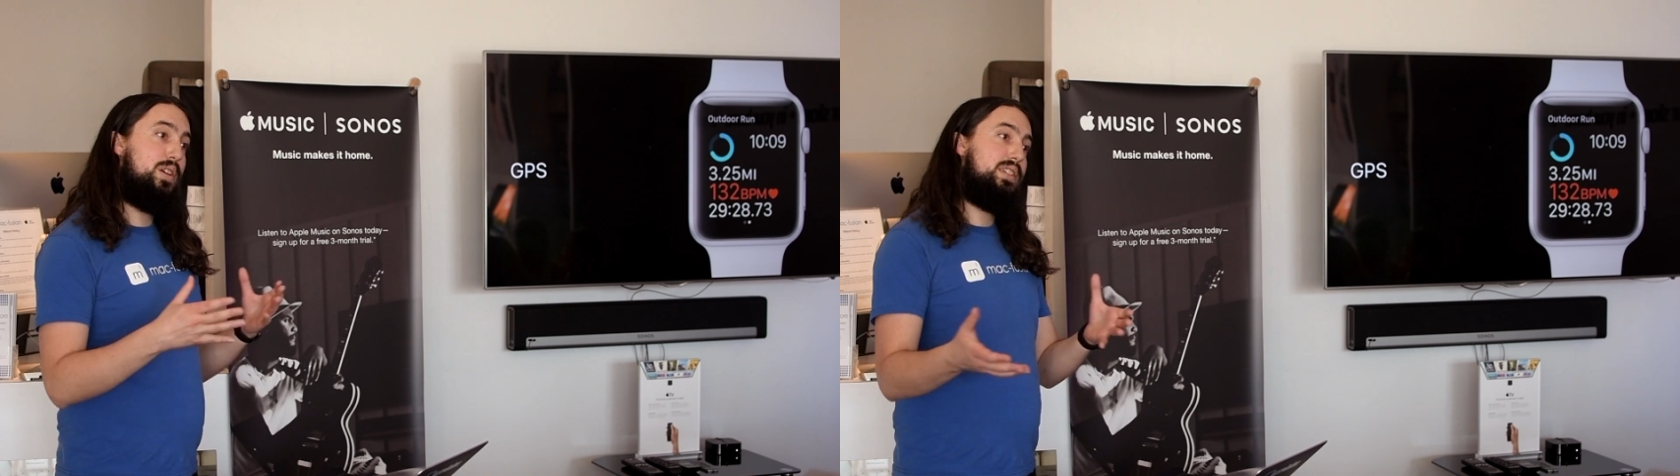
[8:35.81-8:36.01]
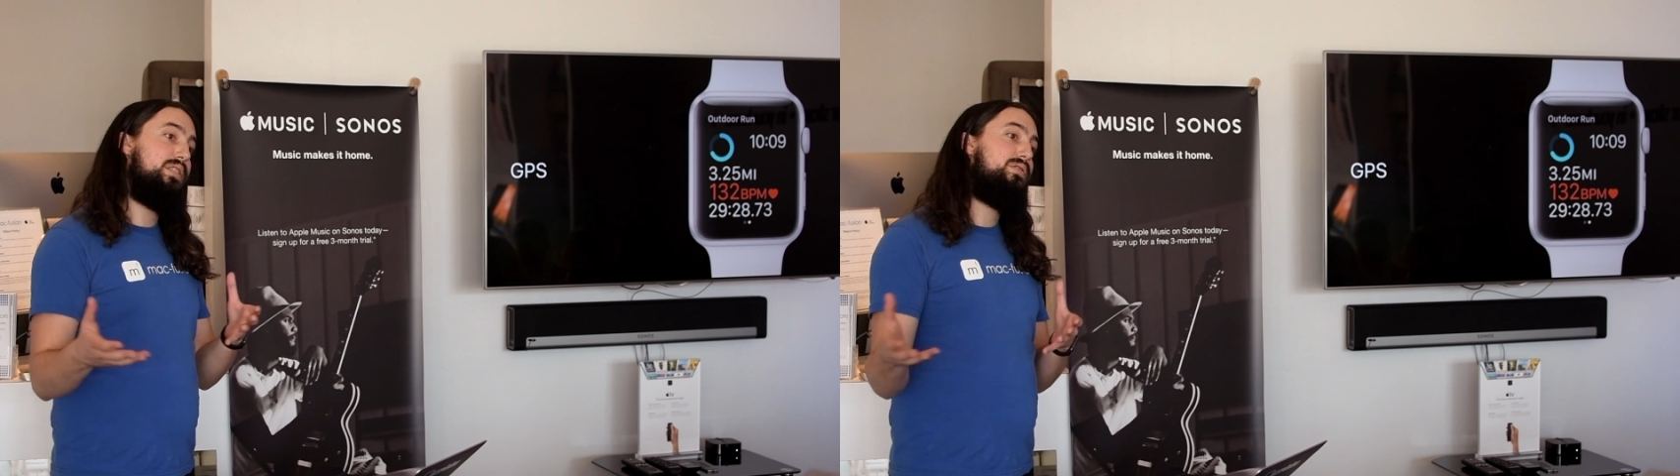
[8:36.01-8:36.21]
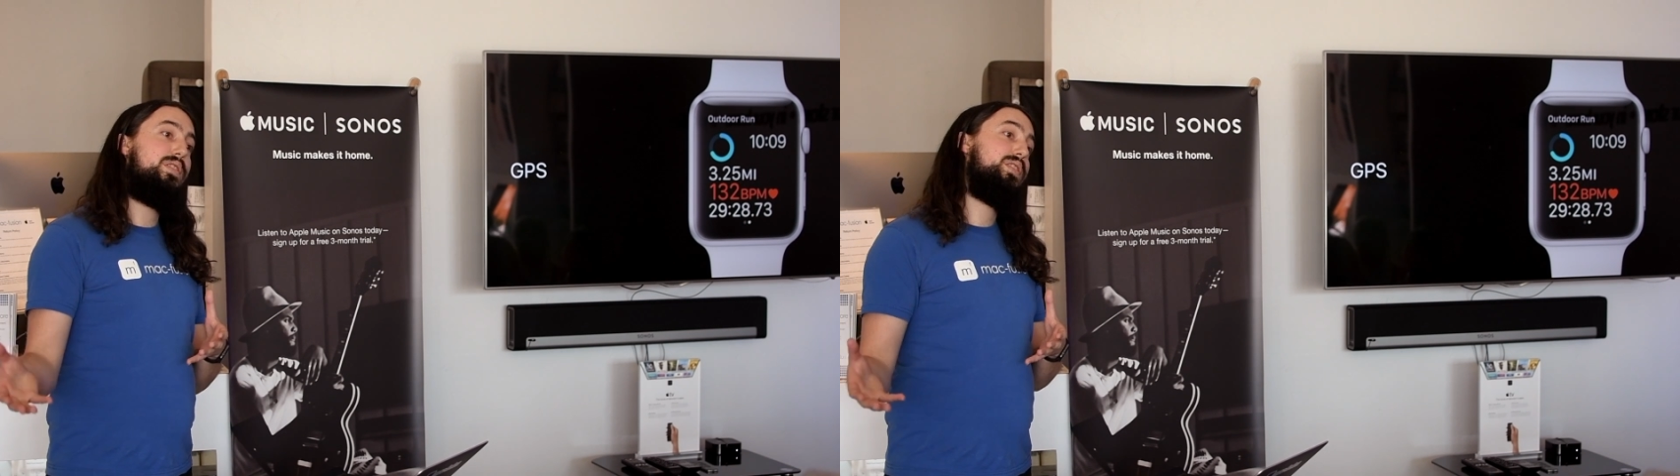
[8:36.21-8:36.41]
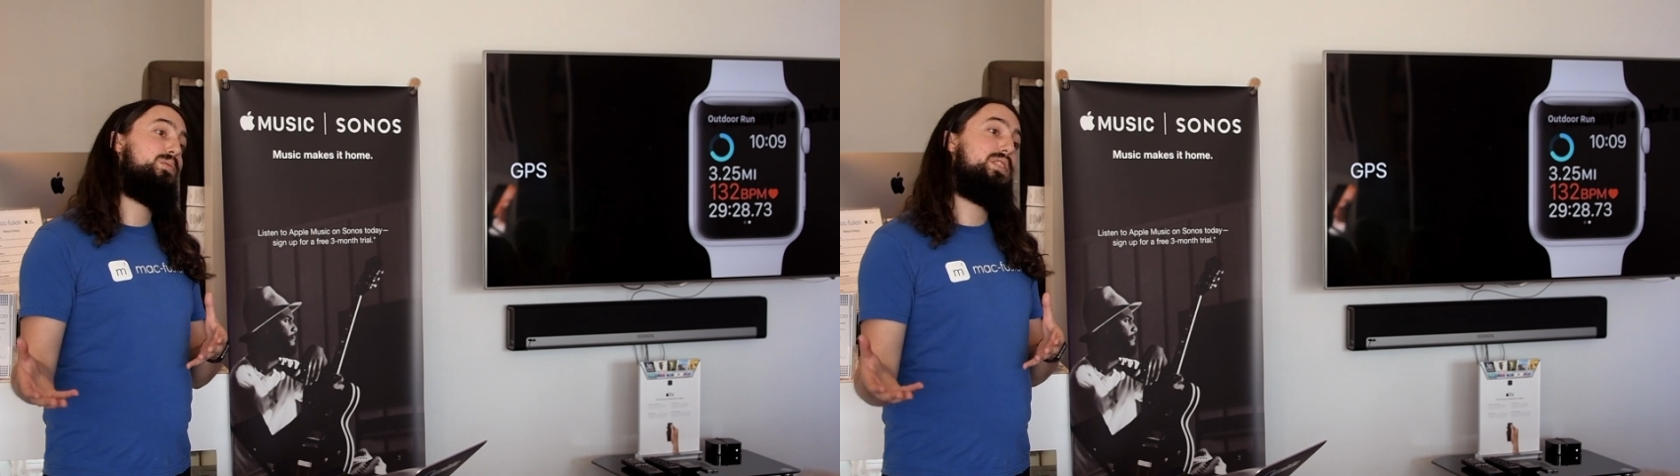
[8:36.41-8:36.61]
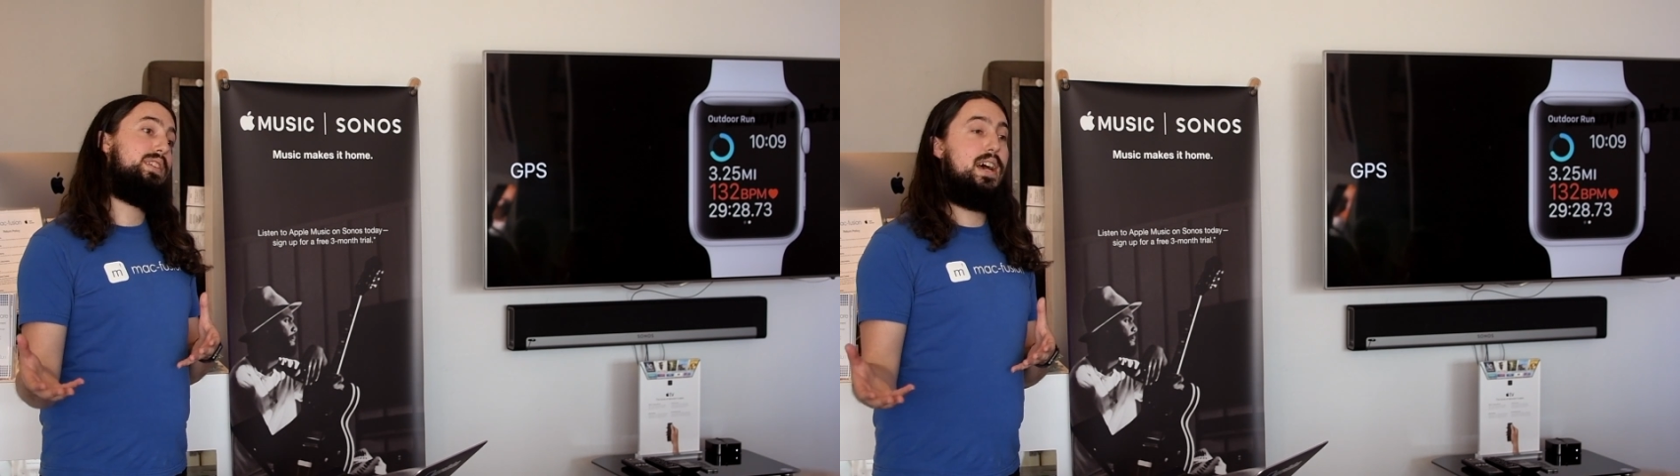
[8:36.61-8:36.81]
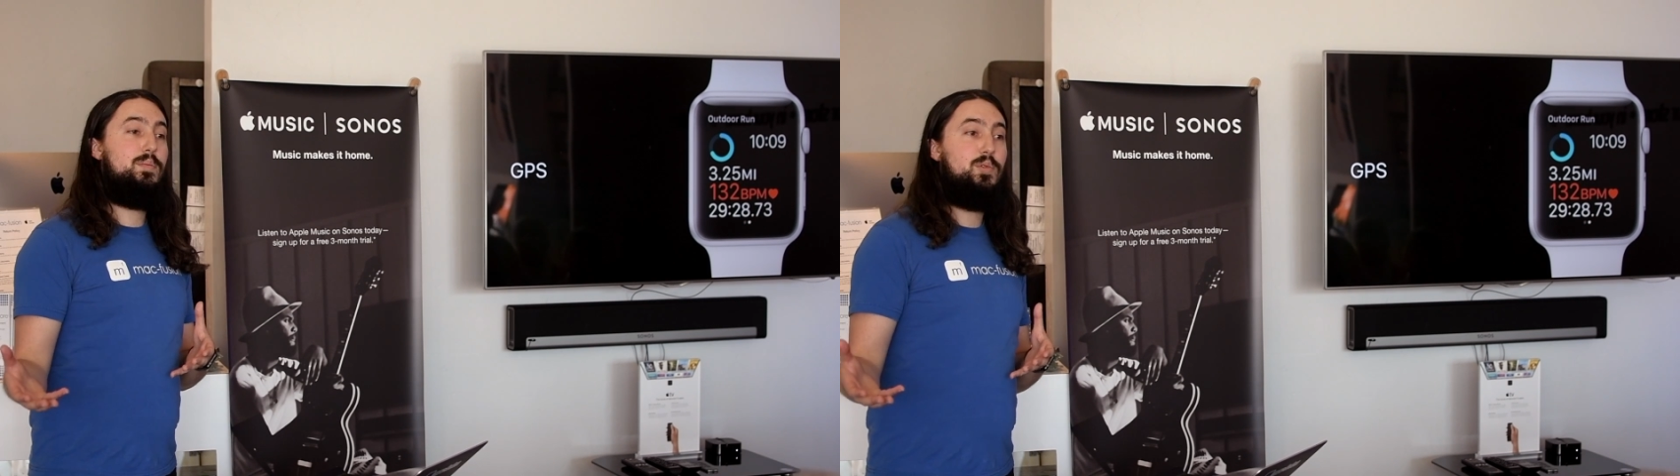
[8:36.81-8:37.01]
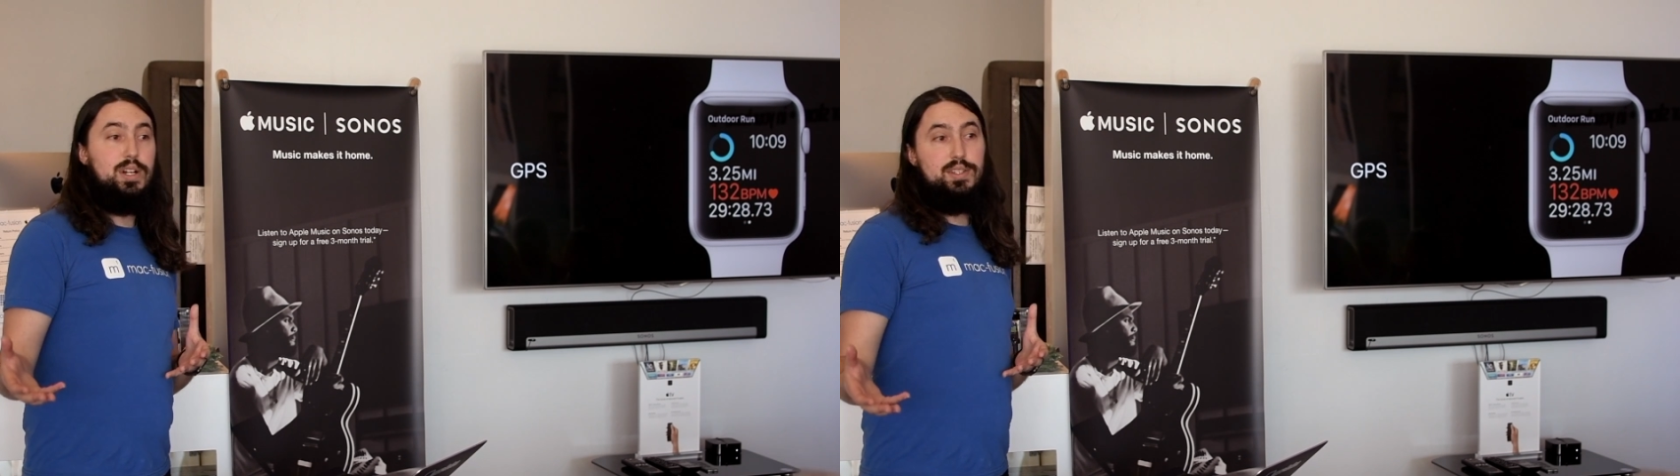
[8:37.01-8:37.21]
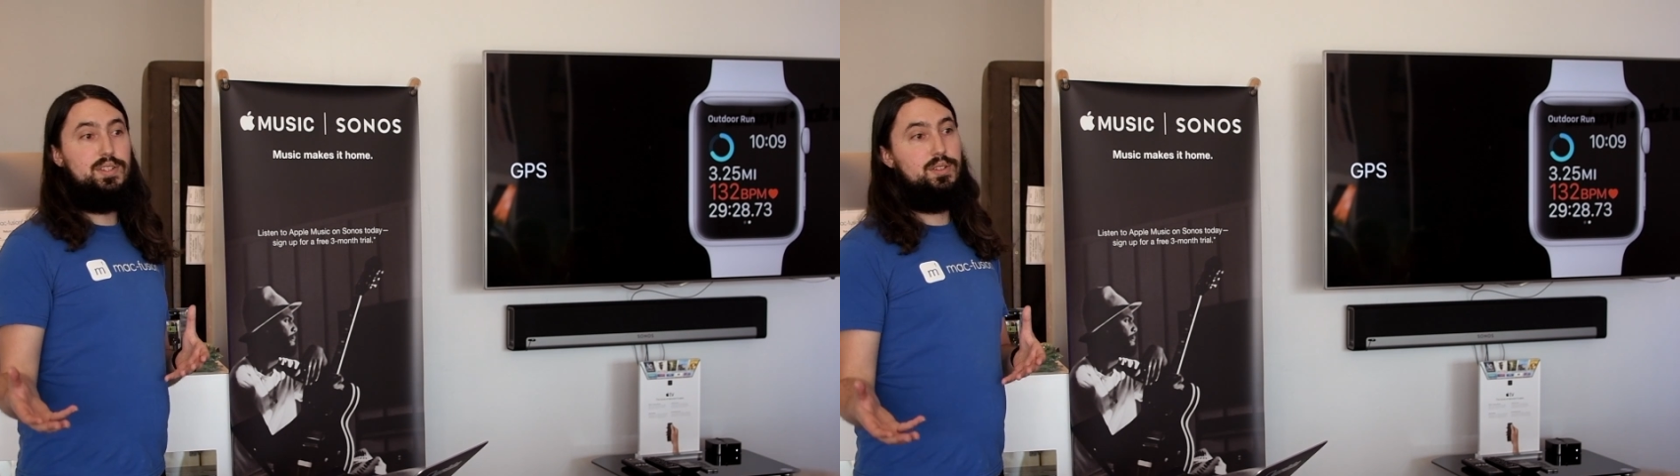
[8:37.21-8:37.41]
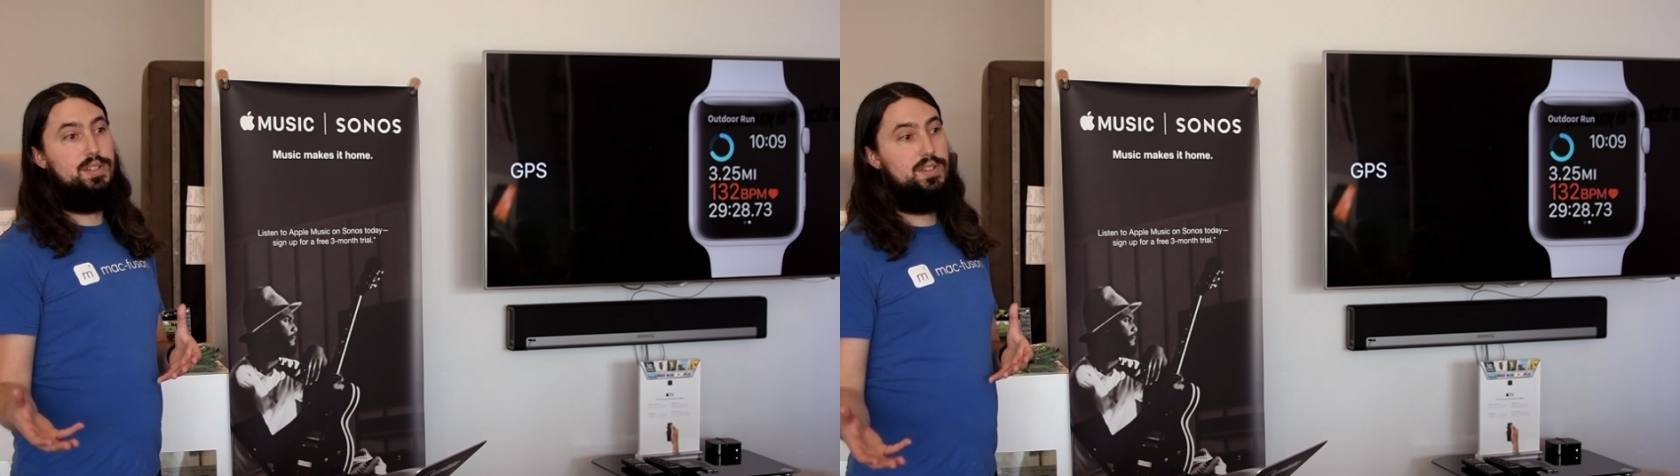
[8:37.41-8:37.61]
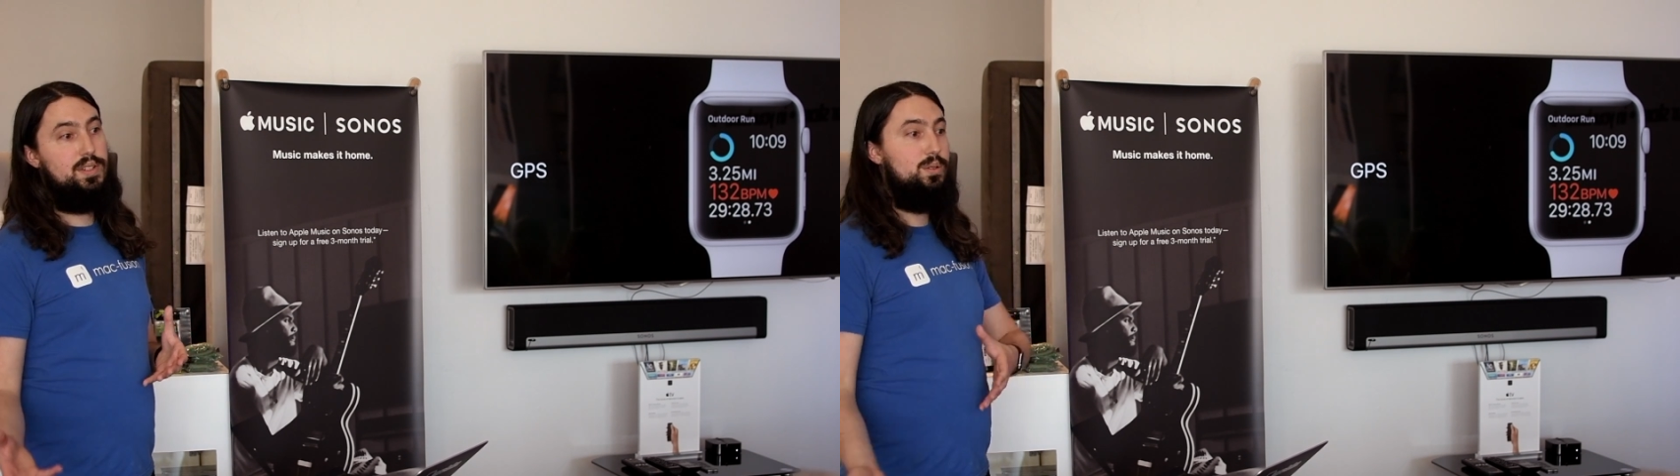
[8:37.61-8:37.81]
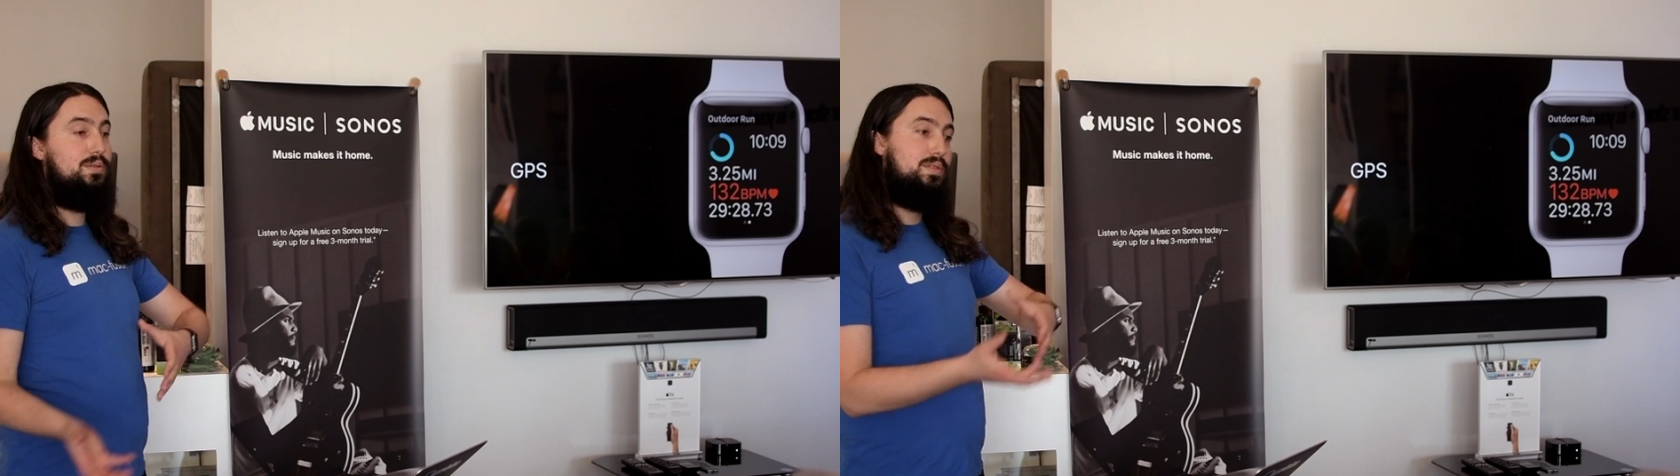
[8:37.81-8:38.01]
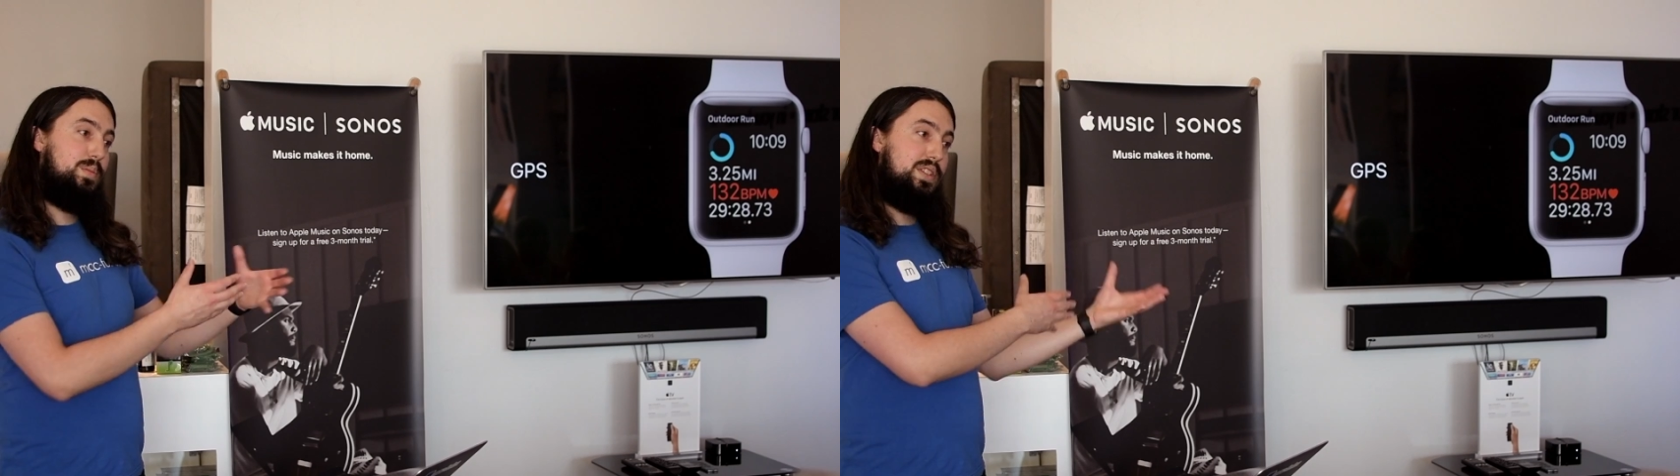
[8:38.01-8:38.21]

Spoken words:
one difference with the Apple Watch Series 2 from the